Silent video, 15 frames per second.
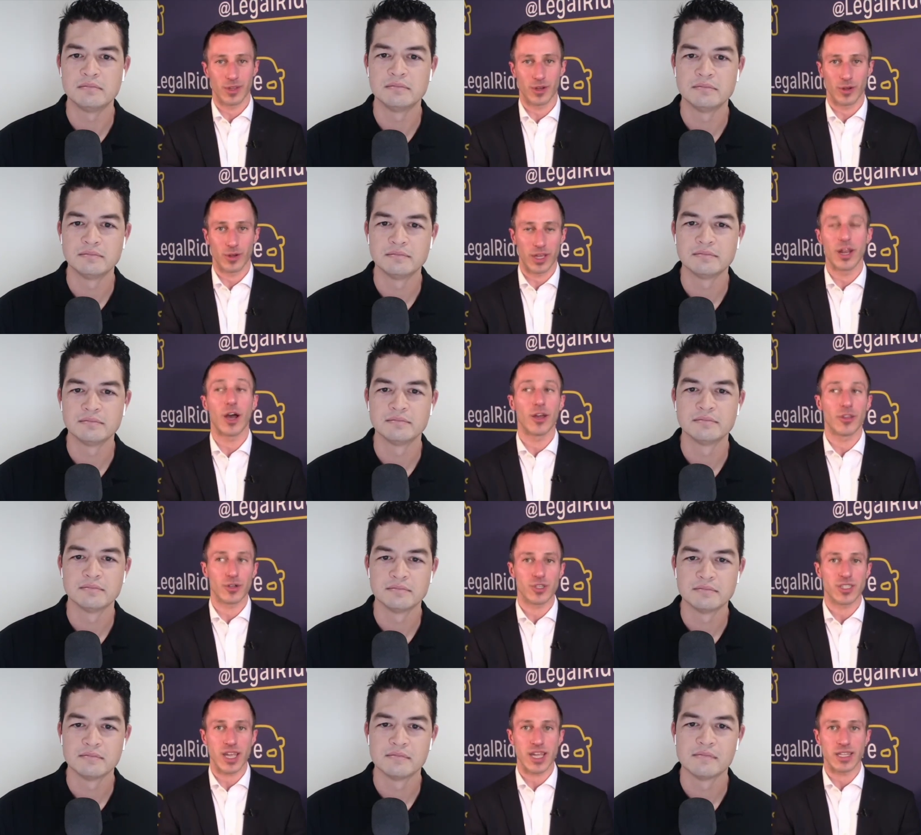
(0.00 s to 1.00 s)
Speaker 1: know, in other
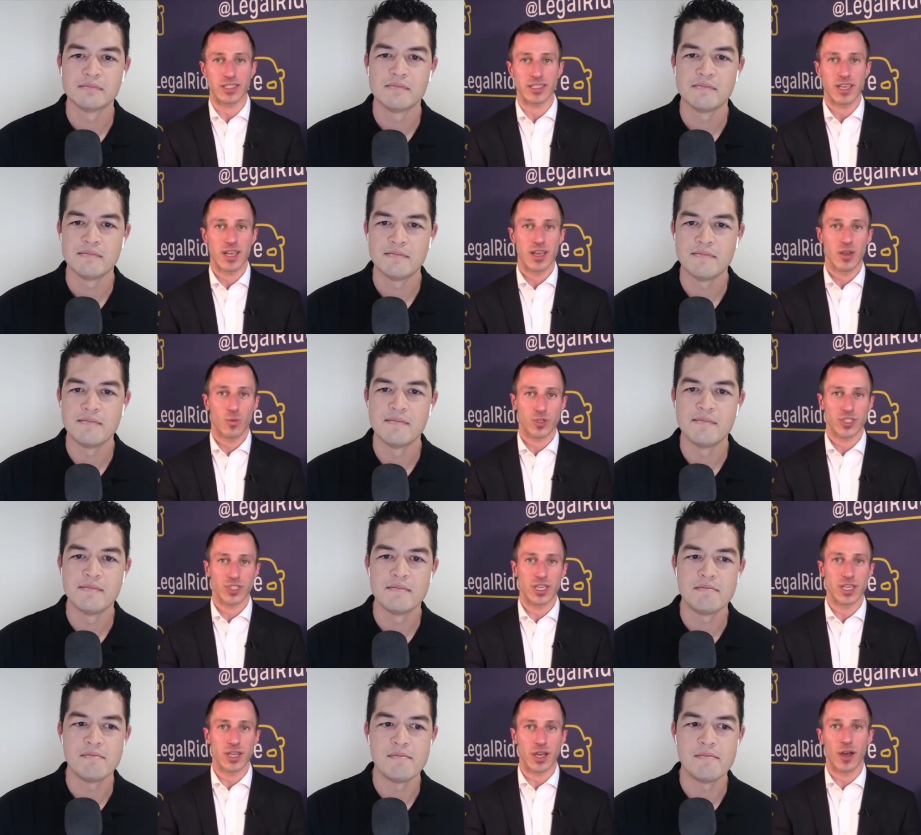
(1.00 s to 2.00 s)
states. We're
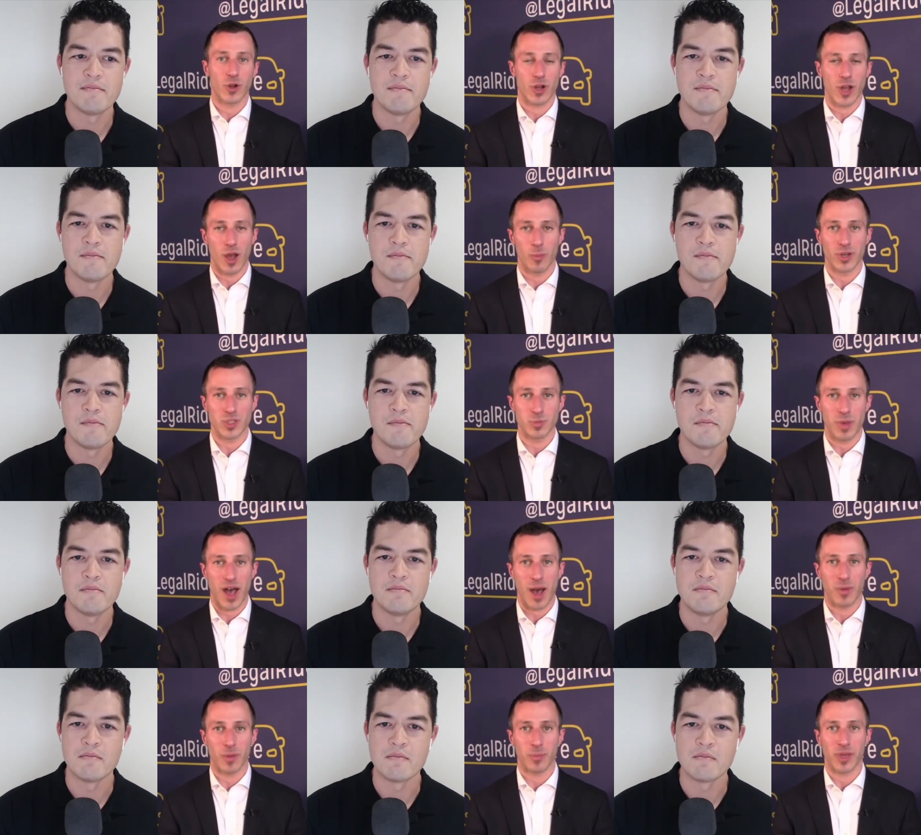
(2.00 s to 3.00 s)
seeing other companies
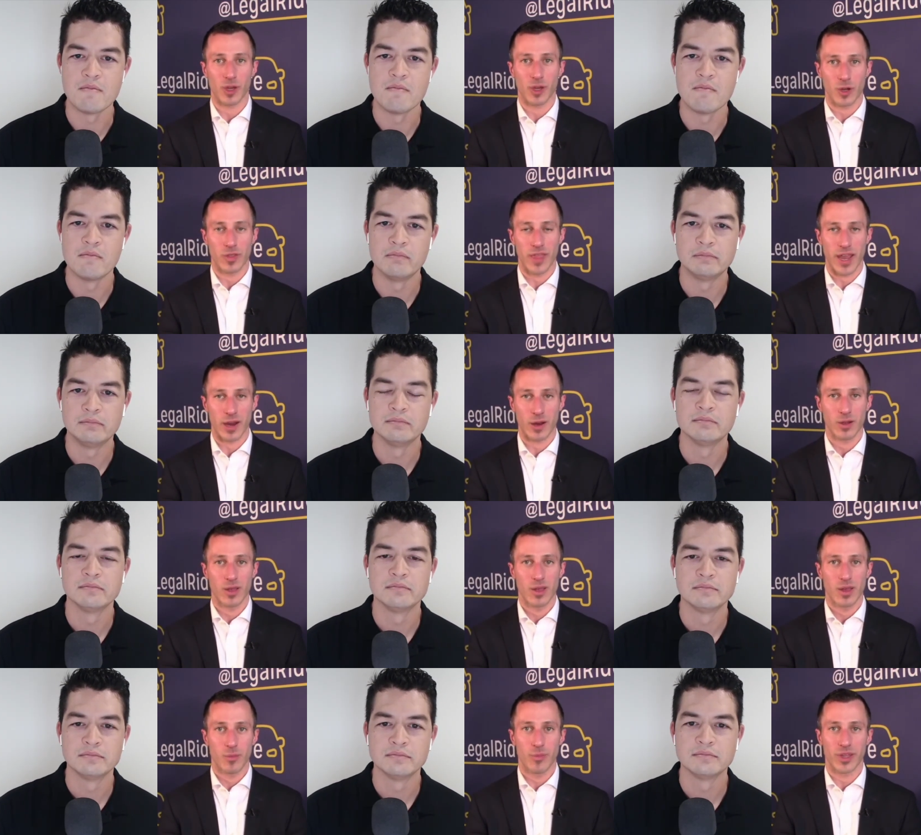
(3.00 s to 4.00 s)
pop up here and there,
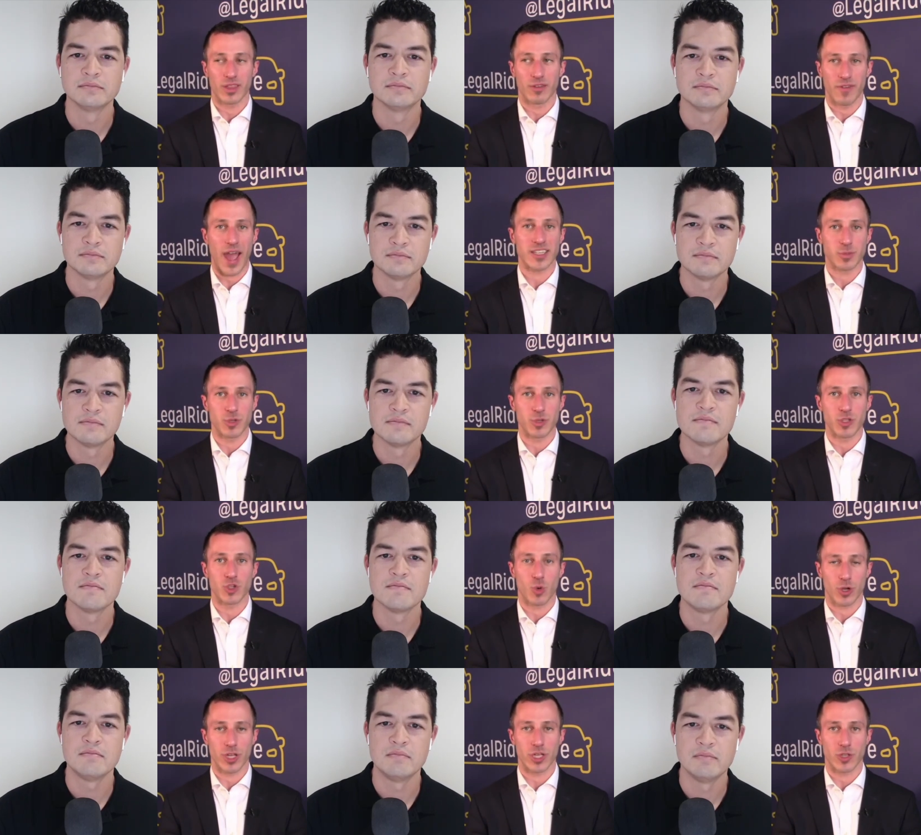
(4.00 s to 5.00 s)
but the vast
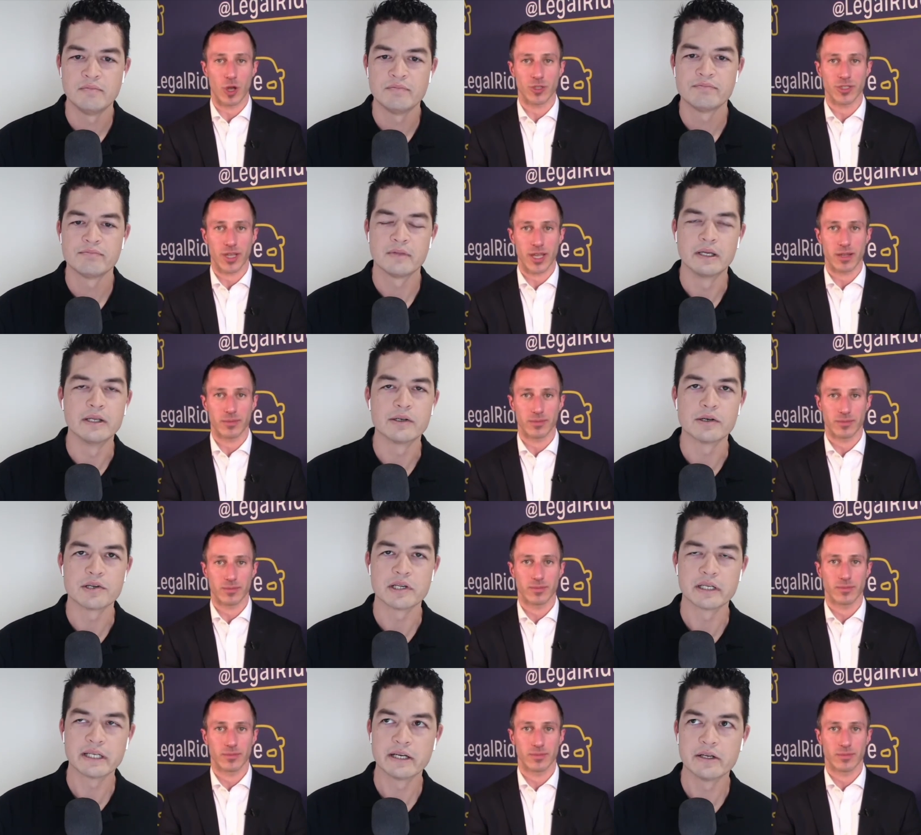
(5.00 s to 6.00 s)
majority is Allstate.
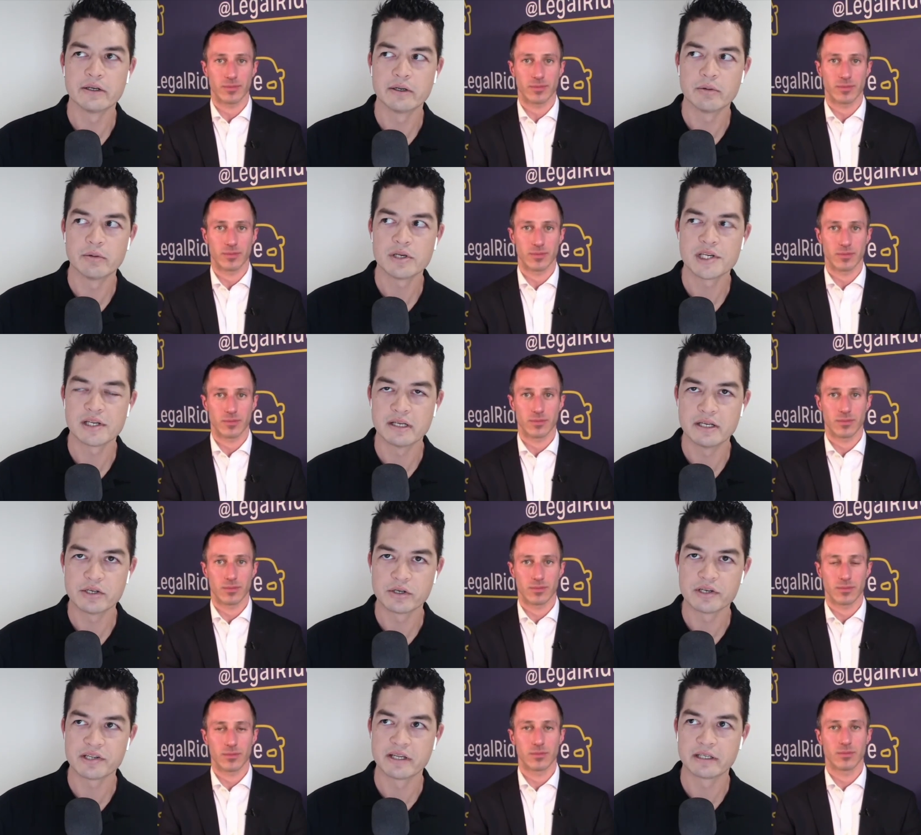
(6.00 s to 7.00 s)
Speaker 2: Interesting. Yeah, no,
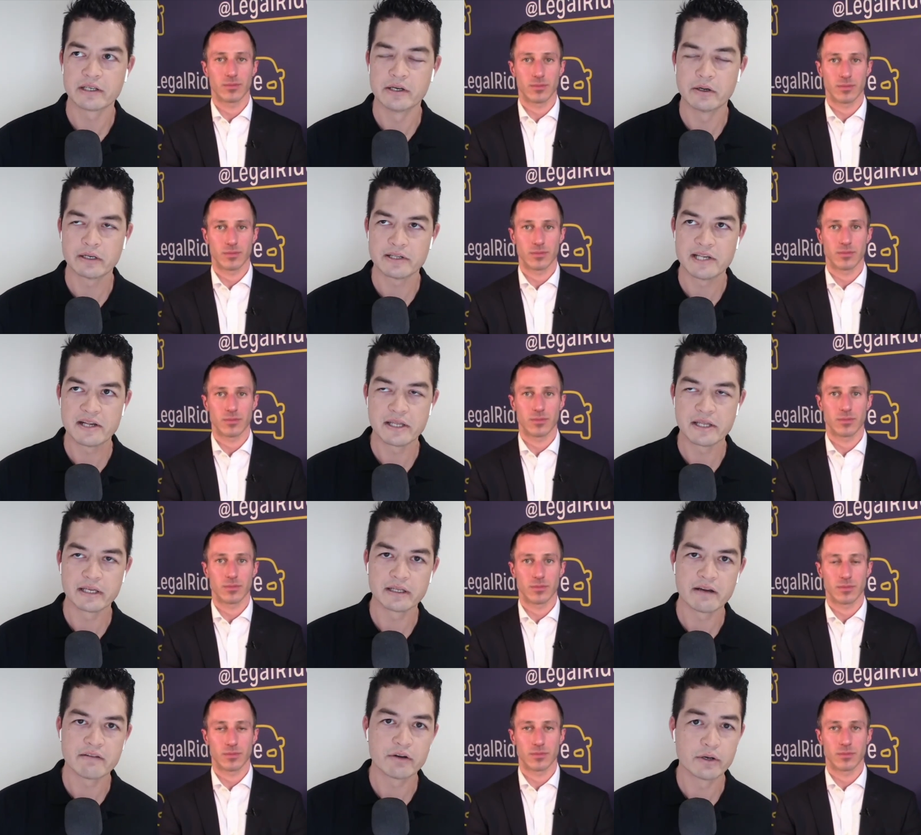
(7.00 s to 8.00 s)
it was a uh, interesting, you
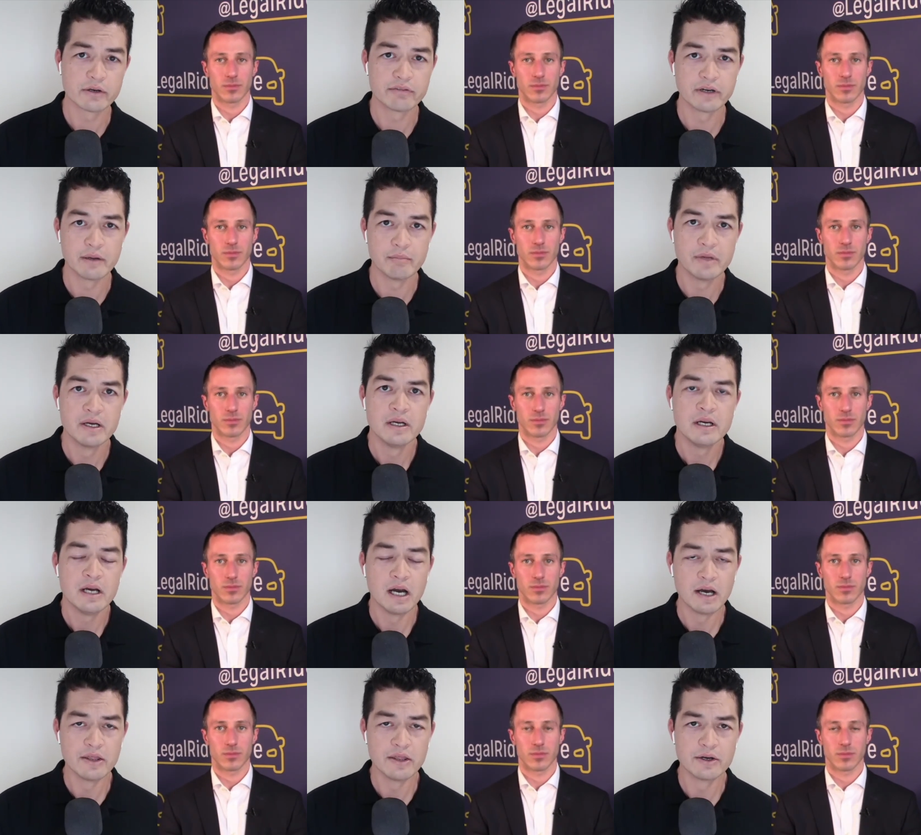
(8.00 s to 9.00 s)
know, because I think I've heard
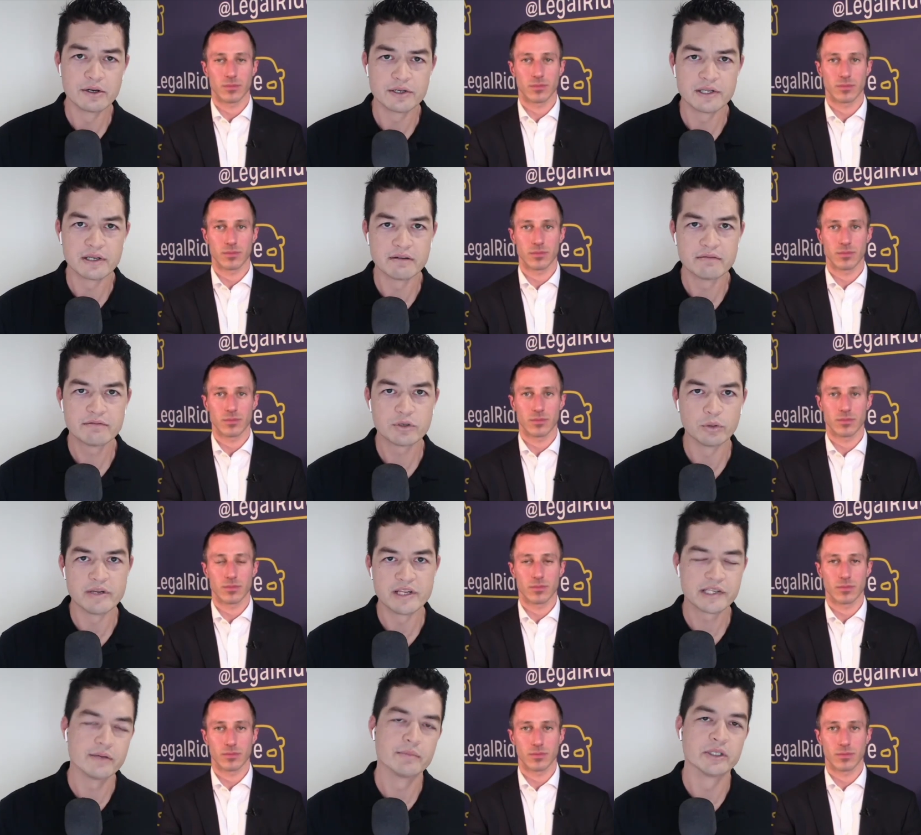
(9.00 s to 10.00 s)
from others
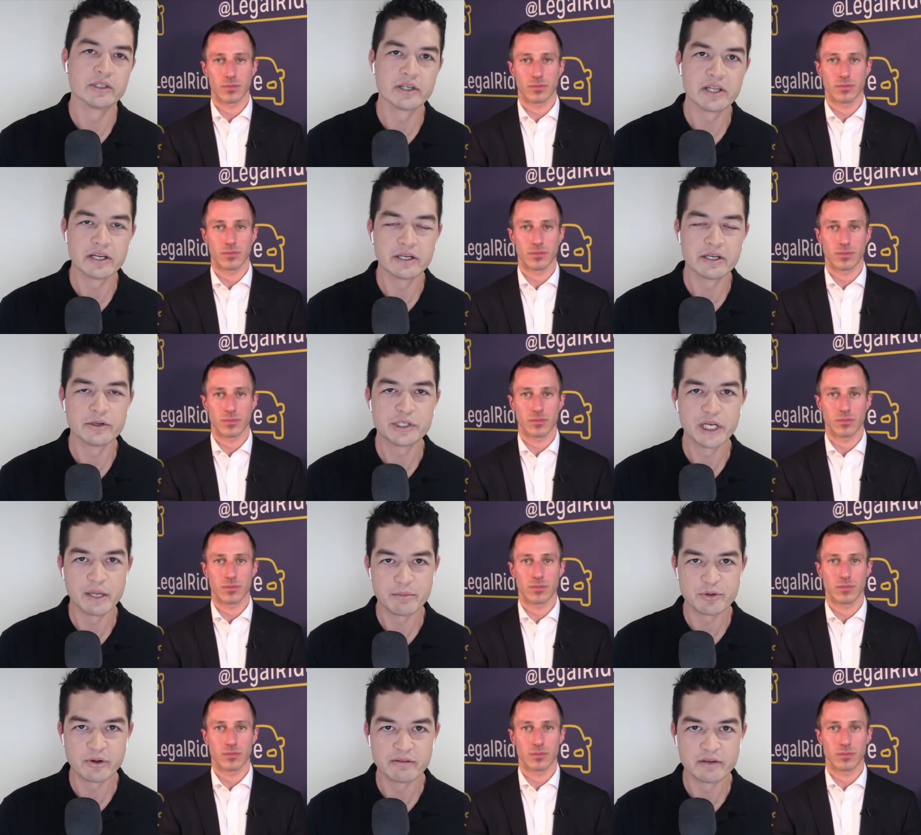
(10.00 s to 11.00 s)
that have told me
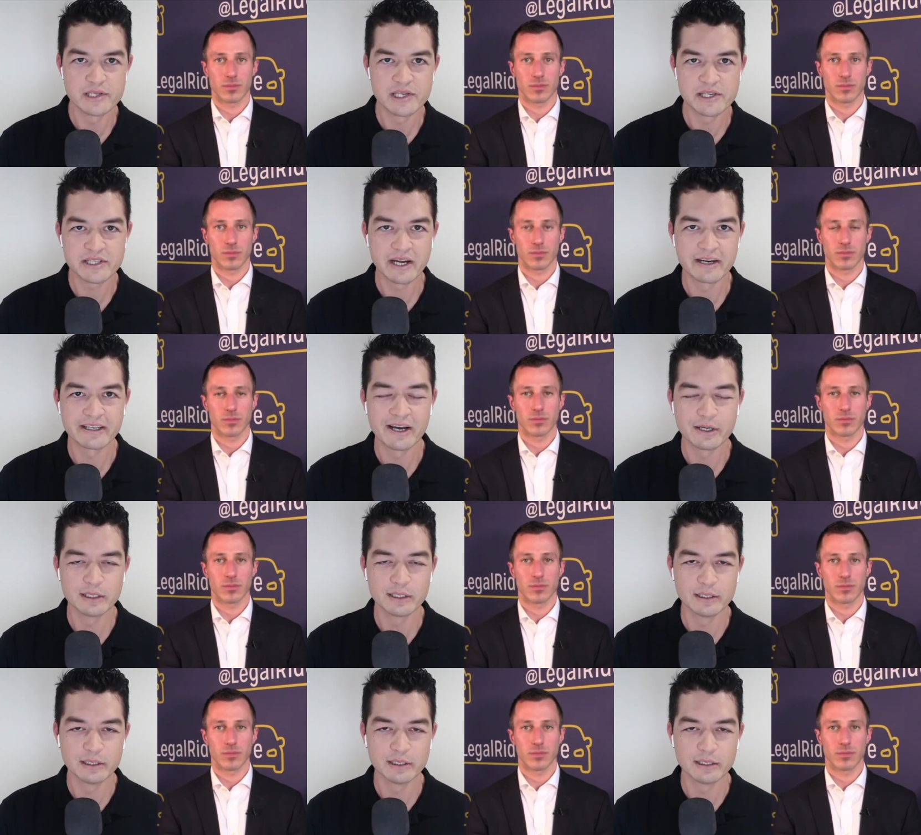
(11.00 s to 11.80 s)
similar that, you know, James Rivers has